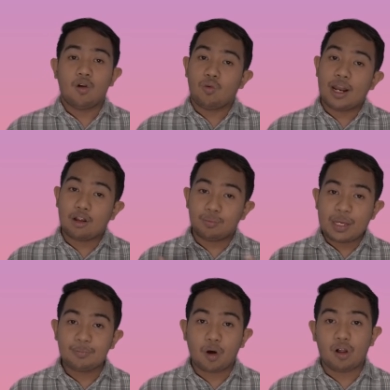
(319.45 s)
Without
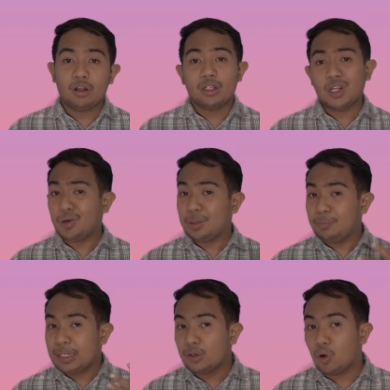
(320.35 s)
people, there
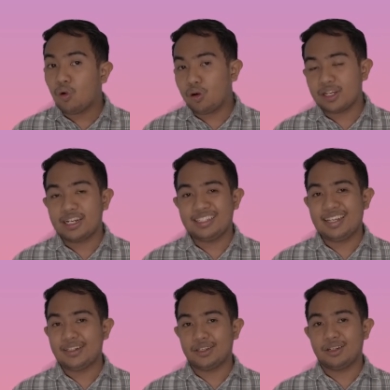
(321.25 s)
would be no
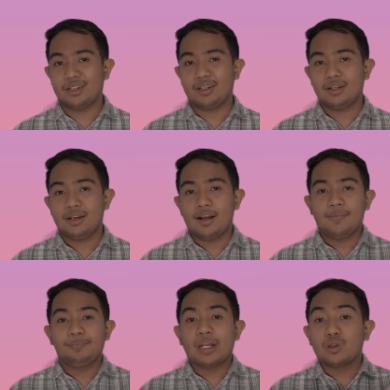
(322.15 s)
organization.
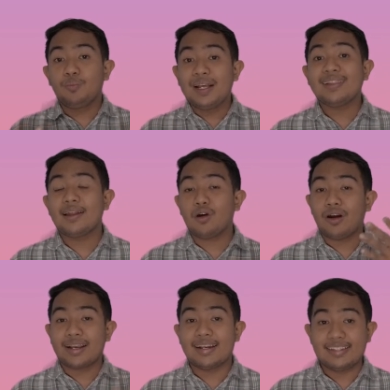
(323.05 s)
But to build an
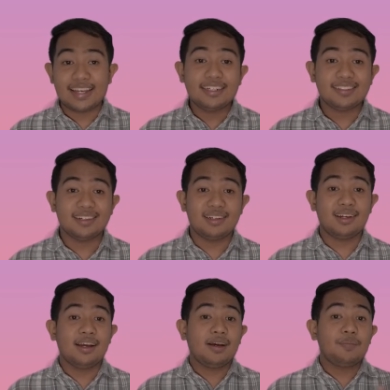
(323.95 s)

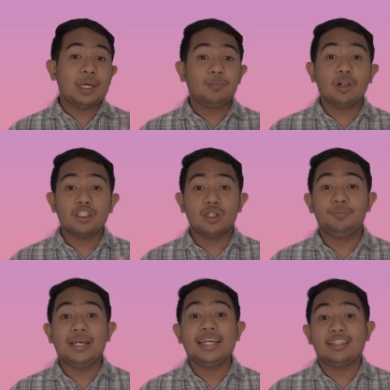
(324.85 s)
organization, people
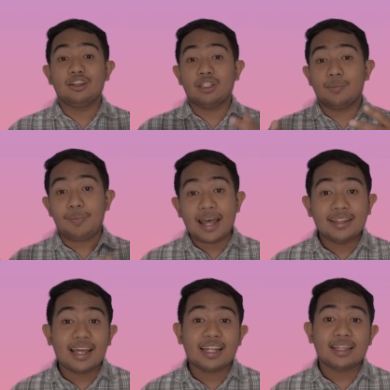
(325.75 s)
should be
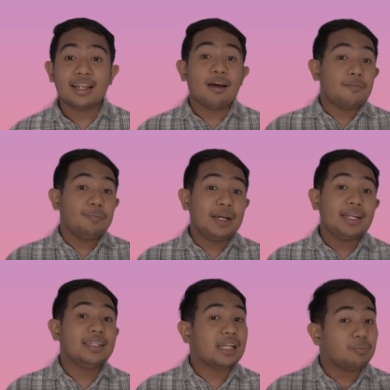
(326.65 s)
interdependent,
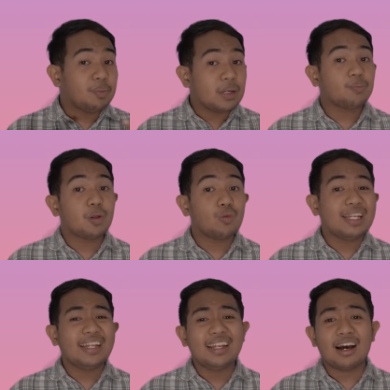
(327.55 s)
meaning that people
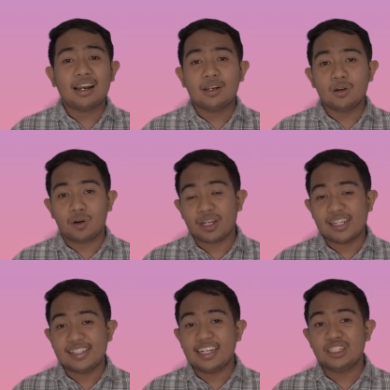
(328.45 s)
within an
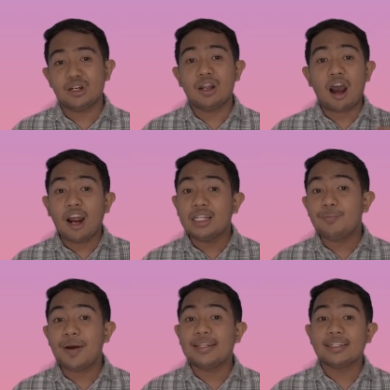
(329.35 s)
organization are
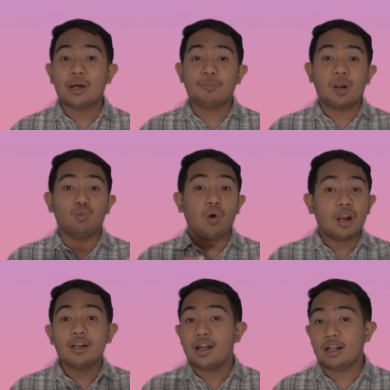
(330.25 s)
dependent upon
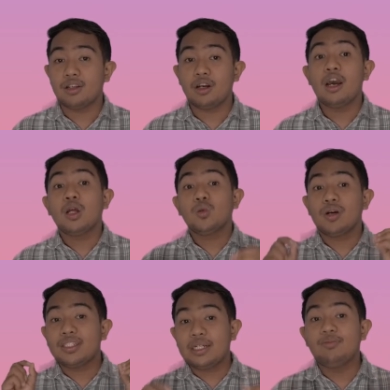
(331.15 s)
one another
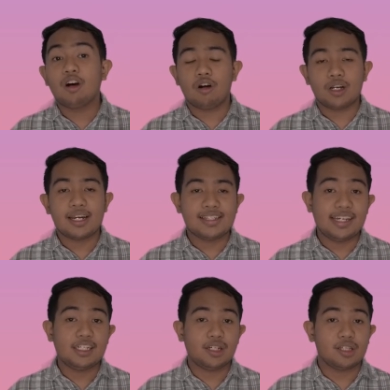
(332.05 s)
to achieve the
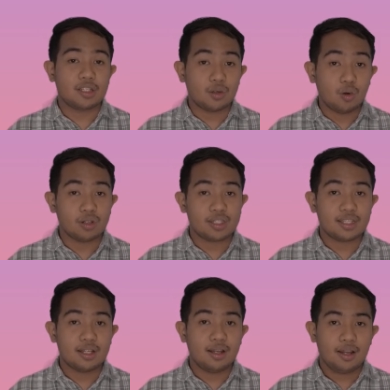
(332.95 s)
organization's goals.